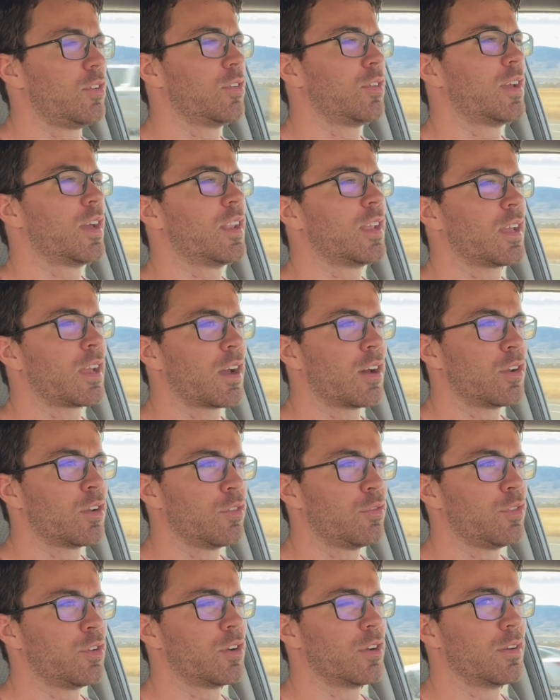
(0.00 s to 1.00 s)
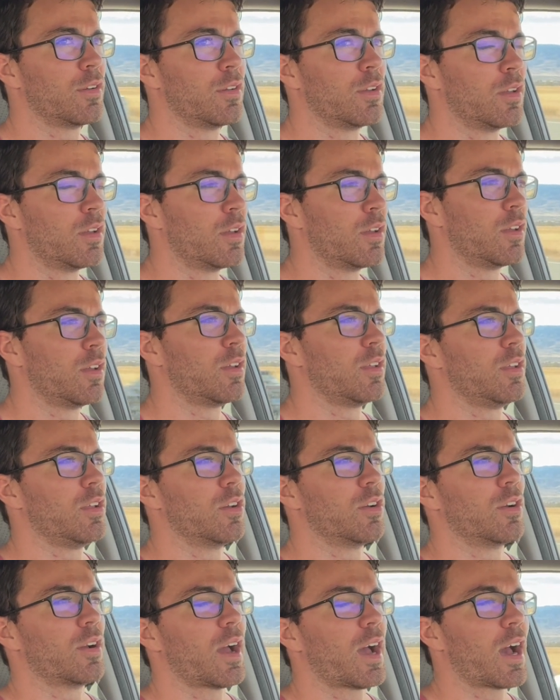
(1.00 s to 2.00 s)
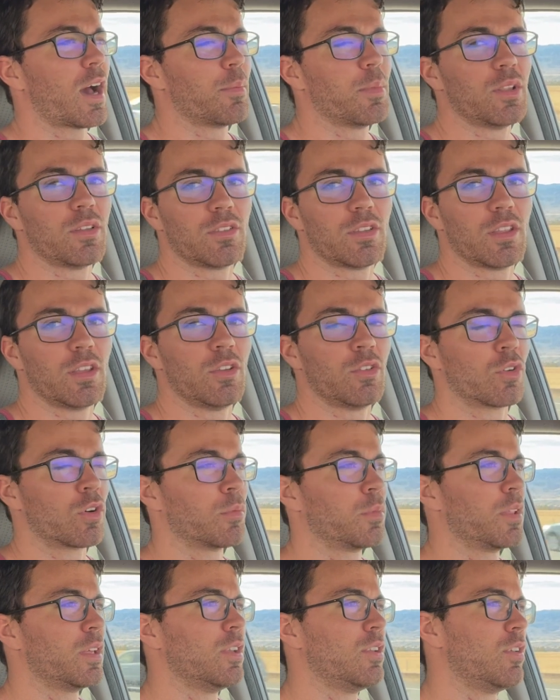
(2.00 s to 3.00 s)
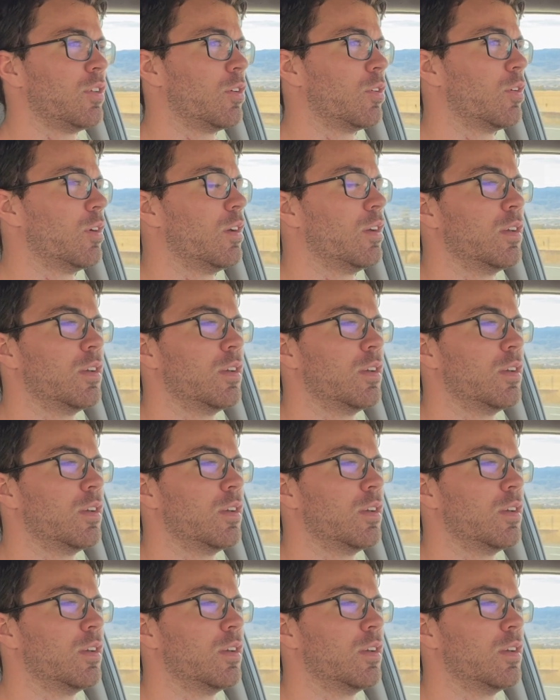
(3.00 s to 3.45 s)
you're getting out of your your habits that you normally do,